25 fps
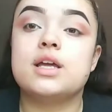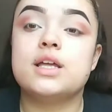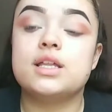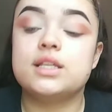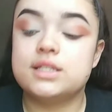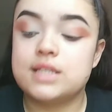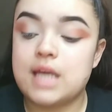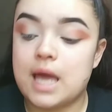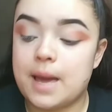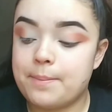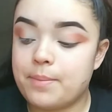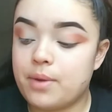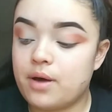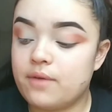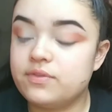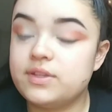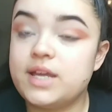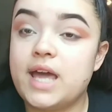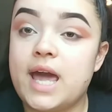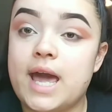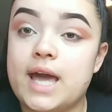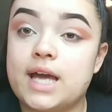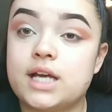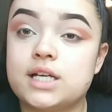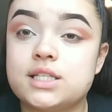and tap off
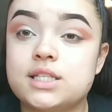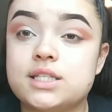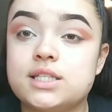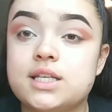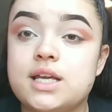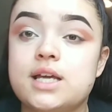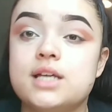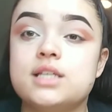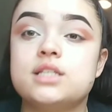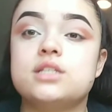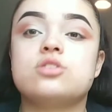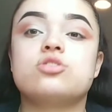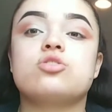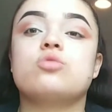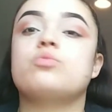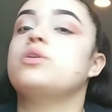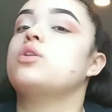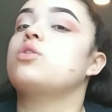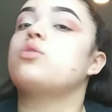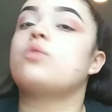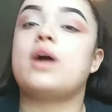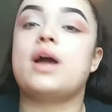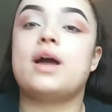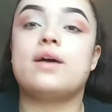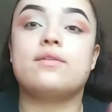the excess so we
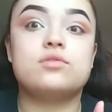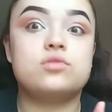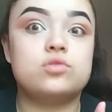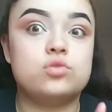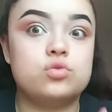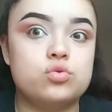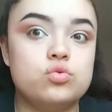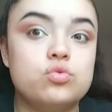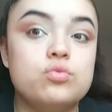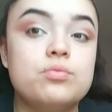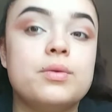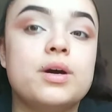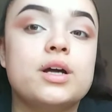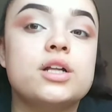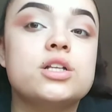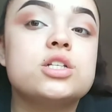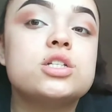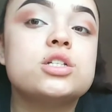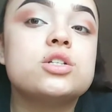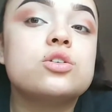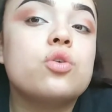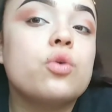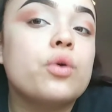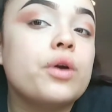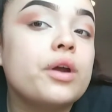don't have too
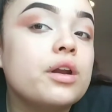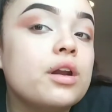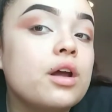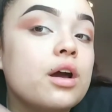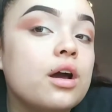much going